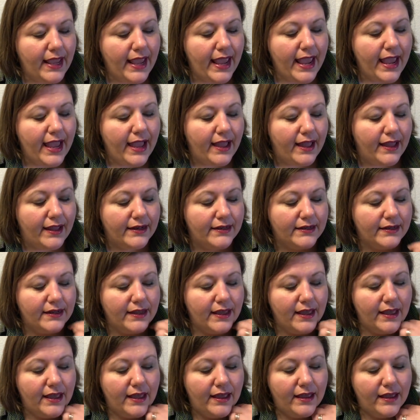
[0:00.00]
And
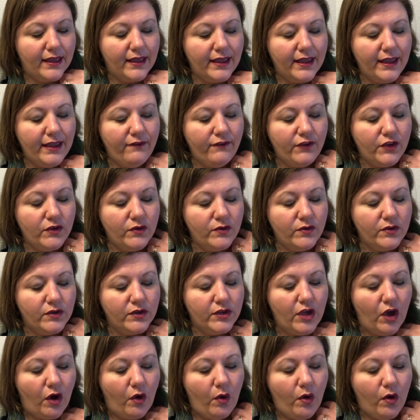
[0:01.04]
if you
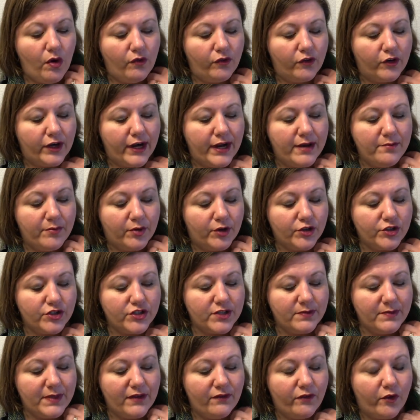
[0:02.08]
go over and purchase
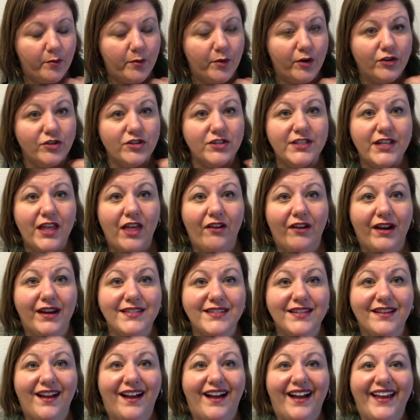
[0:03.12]
something from her, just tell her I
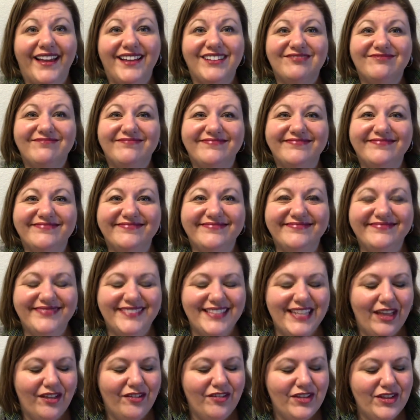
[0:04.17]
said hi.
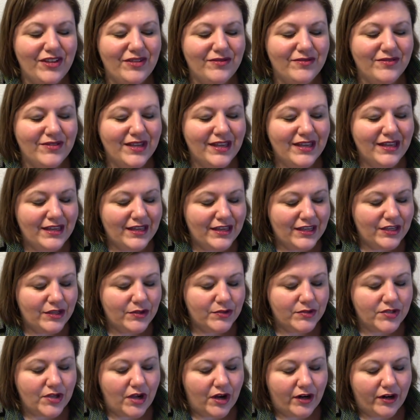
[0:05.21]
Tell her that
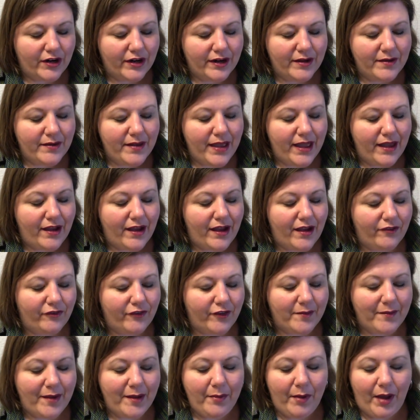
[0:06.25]
you saw her
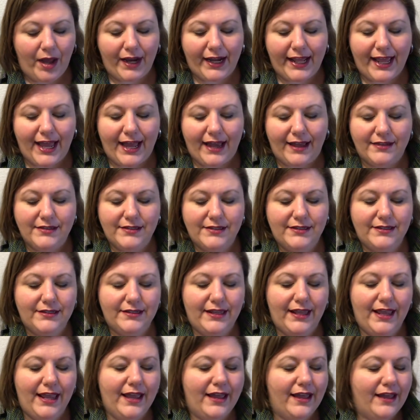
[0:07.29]
from my podcast.
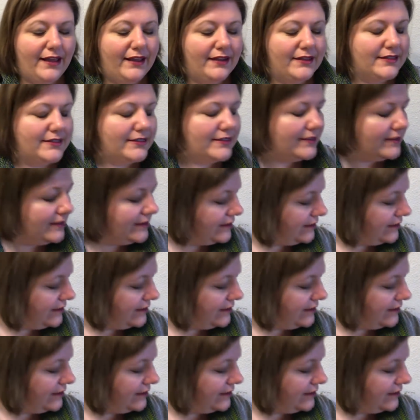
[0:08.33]
And